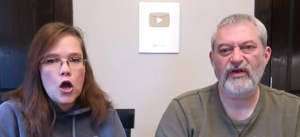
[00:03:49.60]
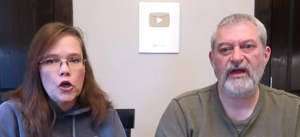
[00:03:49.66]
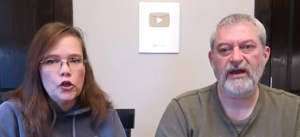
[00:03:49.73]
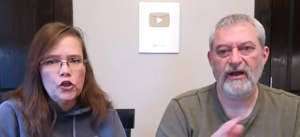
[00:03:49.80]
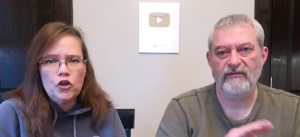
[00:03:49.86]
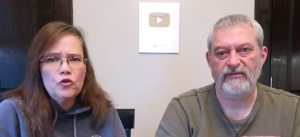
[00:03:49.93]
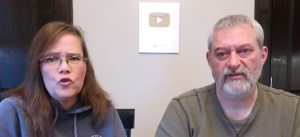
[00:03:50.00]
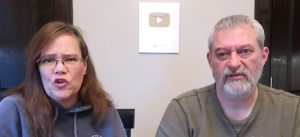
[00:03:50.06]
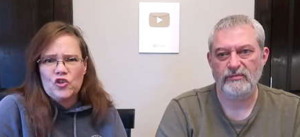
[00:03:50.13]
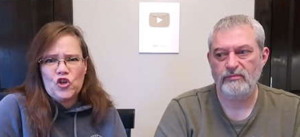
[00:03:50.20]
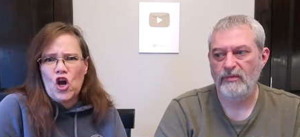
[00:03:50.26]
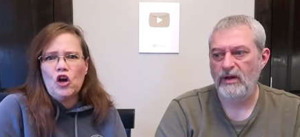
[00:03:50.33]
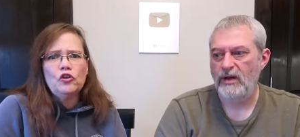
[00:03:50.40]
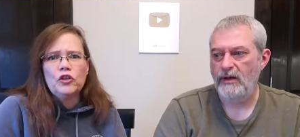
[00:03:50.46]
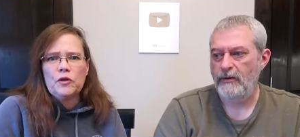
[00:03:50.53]
Speaker 1: thick enough. You could
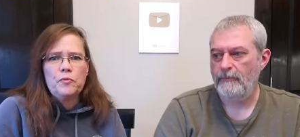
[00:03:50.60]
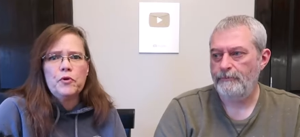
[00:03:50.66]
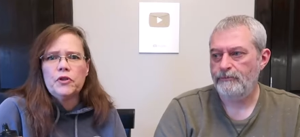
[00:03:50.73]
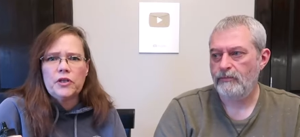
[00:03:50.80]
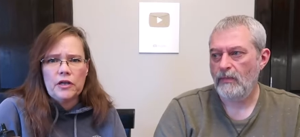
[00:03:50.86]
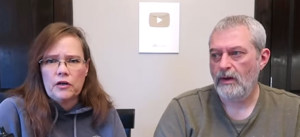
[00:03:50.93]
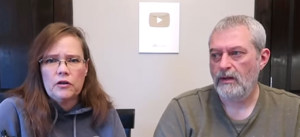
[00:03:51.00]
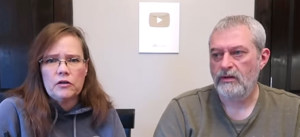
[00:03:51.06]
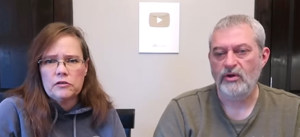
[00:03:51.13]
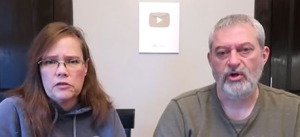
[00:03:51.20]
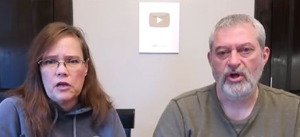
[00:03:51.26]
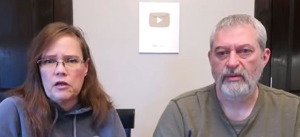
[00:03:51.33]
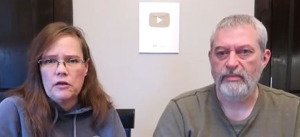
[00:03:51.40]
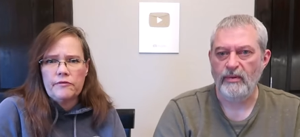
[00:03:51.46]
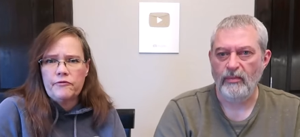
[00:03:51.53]
Speaker 2: totally put that on you a
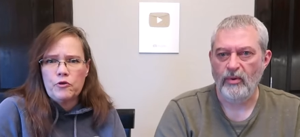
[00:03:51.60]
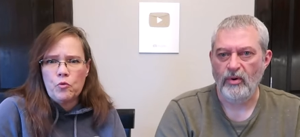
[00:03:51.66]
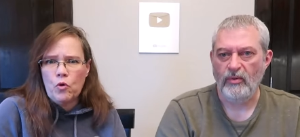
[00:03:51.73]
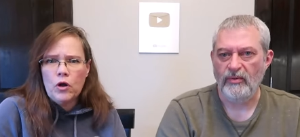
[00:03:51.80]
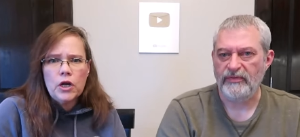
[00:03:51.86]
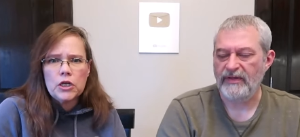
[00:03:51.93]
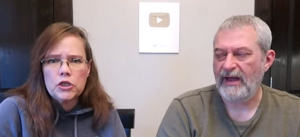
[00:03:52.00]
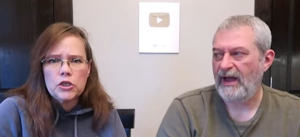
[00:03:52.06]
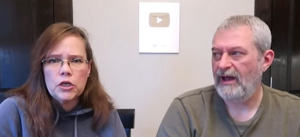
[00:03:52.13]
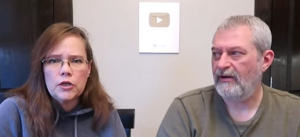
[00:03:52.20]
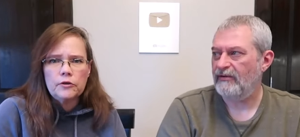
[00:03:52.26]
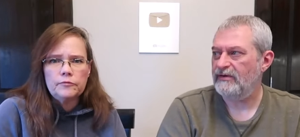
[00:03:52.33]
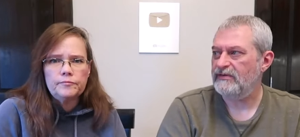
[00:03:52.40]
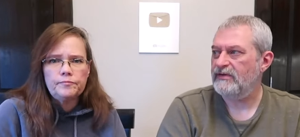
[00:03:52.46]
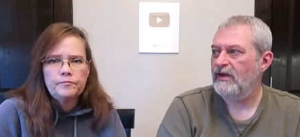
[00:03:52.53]
salad you wanted
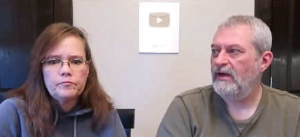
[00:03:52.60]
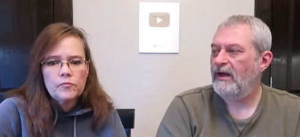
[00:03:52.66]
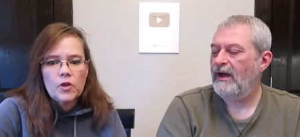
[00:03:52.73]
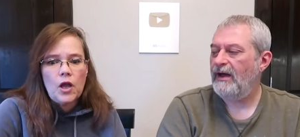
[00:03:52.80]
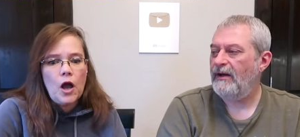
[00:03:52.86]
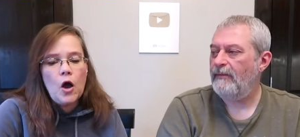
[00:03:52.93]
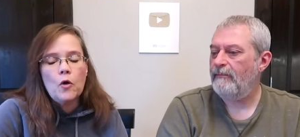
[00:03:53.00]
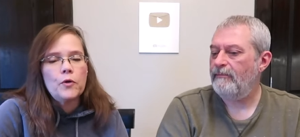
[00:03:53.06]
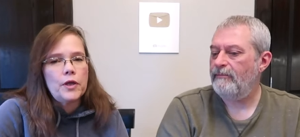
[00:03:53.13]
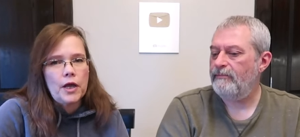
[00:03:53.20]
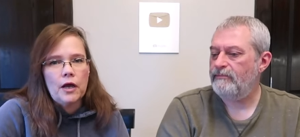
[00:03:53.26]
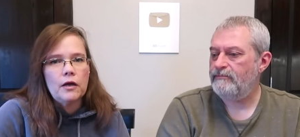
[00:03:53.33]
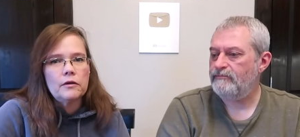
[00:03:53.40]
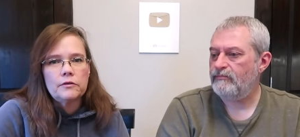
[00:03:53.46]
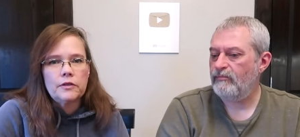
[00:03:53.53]
calories. Um, oh
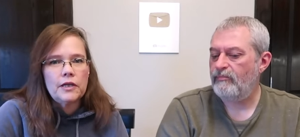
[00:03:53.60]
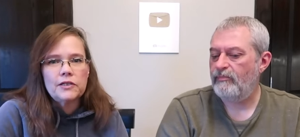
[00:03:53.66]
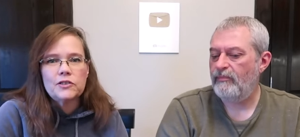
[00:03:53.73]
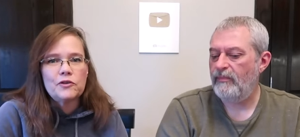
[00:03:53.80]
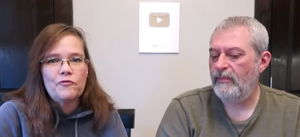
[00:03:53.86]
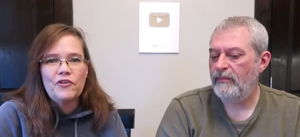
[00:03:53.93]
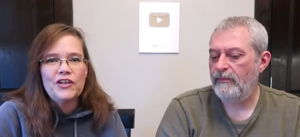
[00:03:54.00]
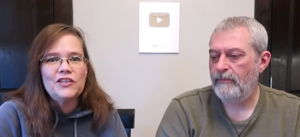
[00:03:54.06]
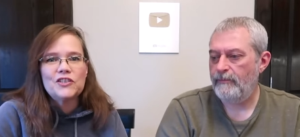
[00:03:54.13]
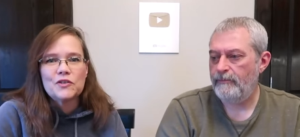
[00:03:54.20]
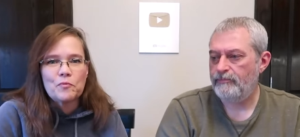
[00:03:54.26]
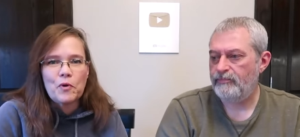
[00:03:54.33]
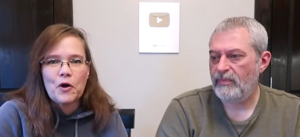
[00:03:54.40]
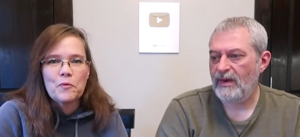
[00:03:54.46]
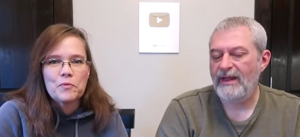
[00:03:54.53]
yeah, that defeats
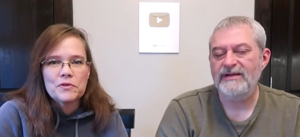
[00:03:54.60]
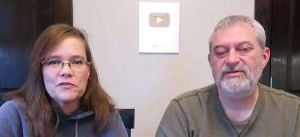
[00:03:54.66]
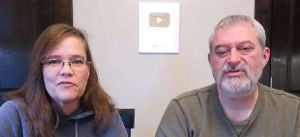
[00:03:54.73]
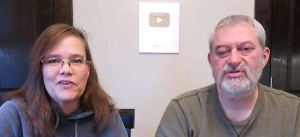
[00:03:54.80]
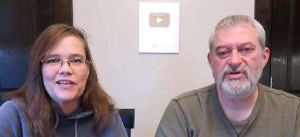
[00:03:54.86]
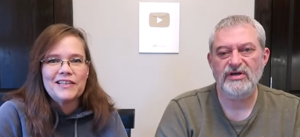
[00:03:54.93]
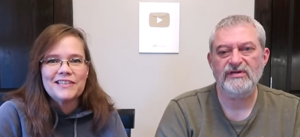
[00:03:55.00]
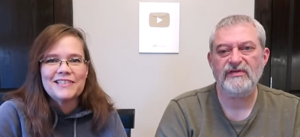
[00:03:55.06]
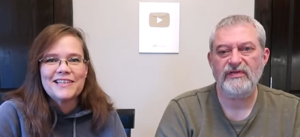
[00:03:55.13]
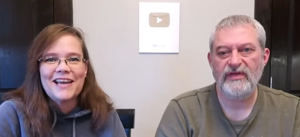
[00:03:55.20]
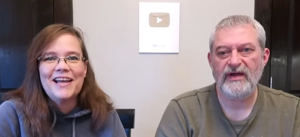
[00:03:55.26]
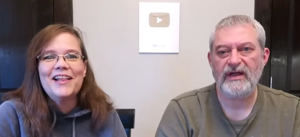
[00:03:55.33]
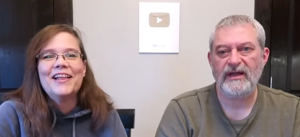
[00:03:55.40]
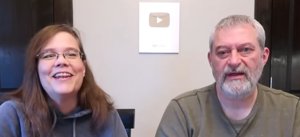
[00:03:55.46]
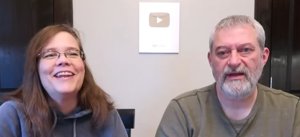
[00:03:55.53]
the purpose. It's just
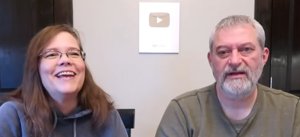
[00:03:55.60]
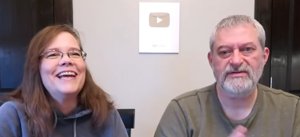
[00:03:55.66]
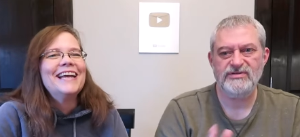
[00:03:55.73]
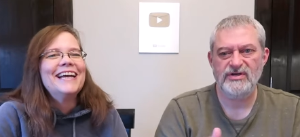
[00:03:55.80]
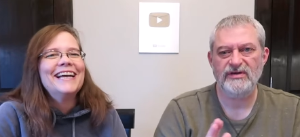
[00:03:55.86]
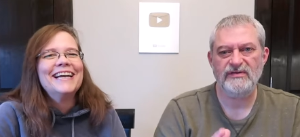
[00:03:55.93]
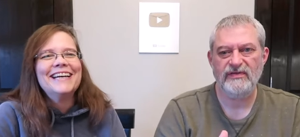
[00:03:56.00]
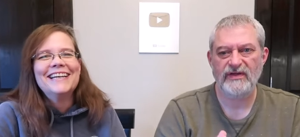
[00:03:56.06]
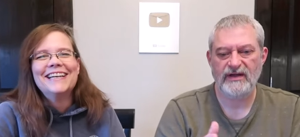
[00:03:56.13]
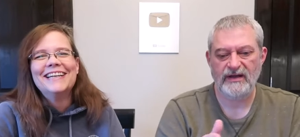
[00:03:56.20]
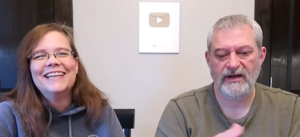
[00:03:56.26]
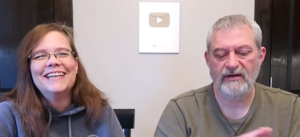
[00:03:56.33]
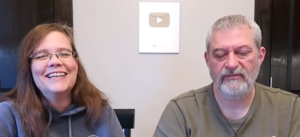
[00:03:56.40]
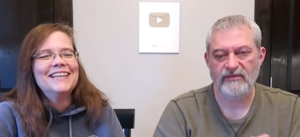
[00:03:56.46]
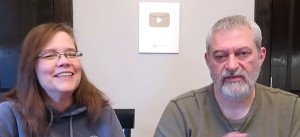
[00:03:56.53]
thick.
Speaker 1: It's just thick
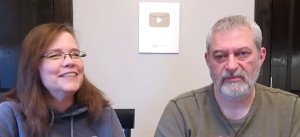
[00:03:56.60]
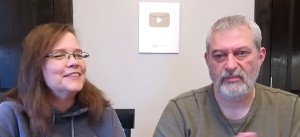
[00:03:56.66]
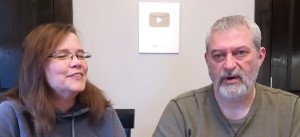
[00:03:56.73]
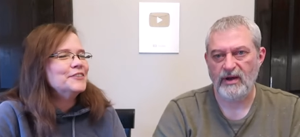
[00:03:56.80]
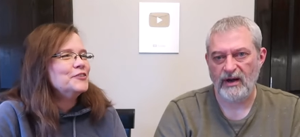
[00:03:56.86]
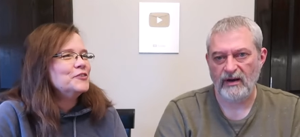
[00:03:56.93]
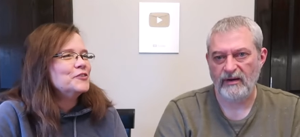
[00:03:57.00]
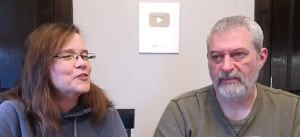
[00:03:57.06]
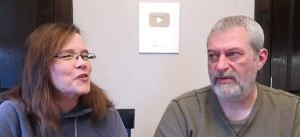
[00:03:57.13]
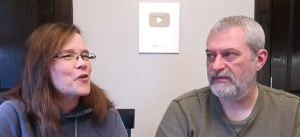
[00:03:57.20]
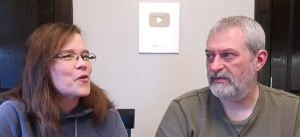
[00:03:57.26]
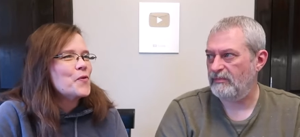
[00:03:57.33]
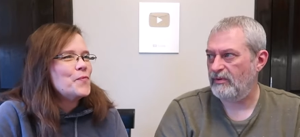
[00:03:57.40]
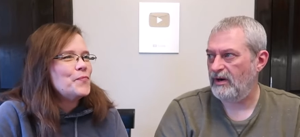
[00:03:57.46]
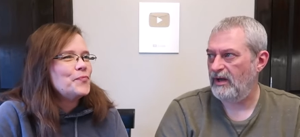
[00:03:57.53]
enough to spread on a piece
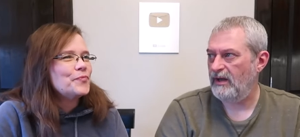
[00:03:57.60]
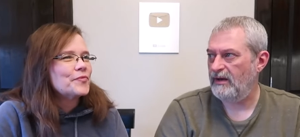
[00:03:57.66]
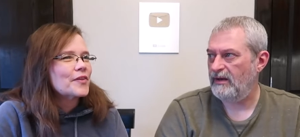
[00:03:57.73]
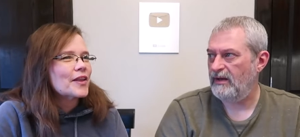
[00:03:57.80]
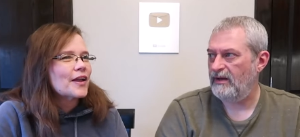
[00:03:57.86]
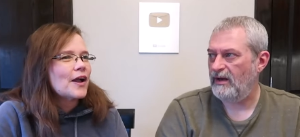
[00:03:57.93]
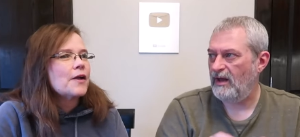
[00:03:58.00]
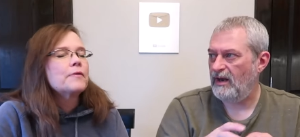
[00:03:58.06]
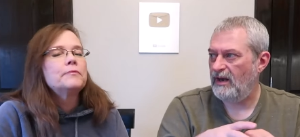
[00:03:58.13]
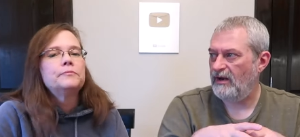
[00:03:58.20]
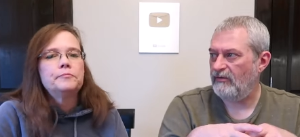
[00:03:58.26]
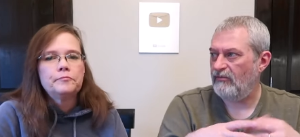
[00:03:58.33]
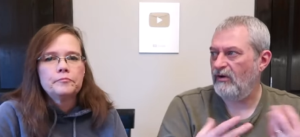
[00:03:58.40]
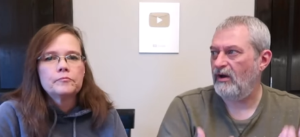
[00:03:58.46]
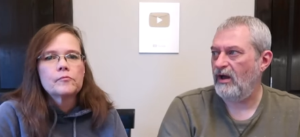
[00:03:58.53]
of bread and not let it
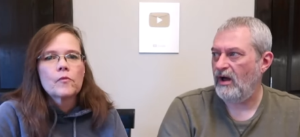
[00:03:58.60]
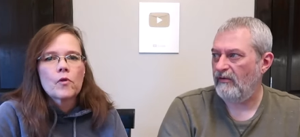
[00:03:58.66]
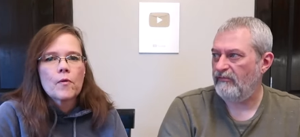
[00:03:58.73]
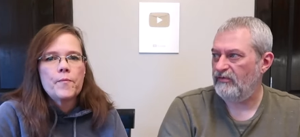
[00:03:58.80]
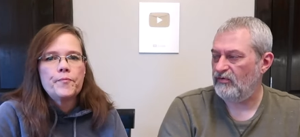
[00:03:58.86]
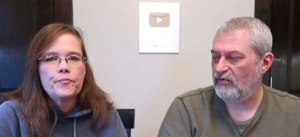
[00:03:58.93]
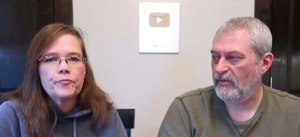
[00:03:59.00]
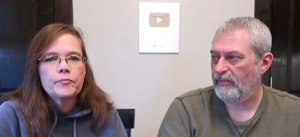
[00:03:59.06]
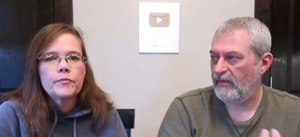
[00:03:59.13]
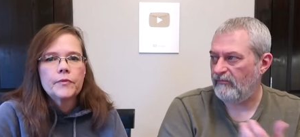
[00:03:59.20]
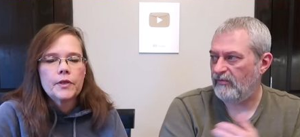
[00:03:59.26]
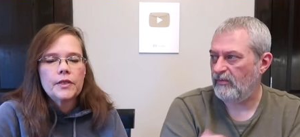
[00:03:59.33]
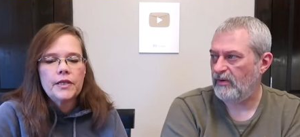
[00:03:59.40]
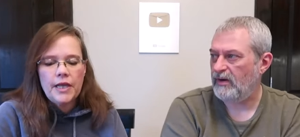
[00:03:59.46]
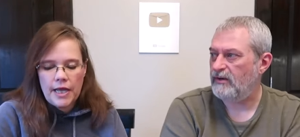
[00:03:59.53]
run off and drip
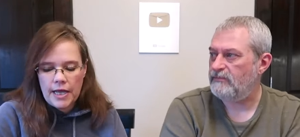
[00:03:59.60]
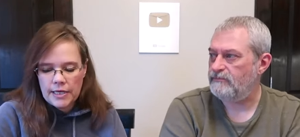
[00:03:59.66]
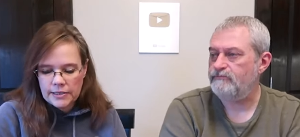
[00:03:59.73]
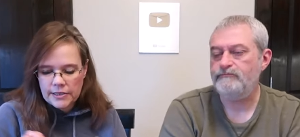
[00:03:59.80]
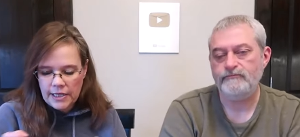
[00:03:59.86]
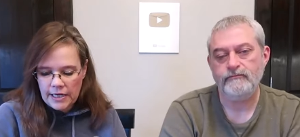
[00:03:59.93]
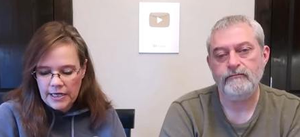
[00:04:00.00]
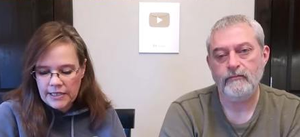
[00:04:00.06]
everywhere.
Speaker 2: Yes, and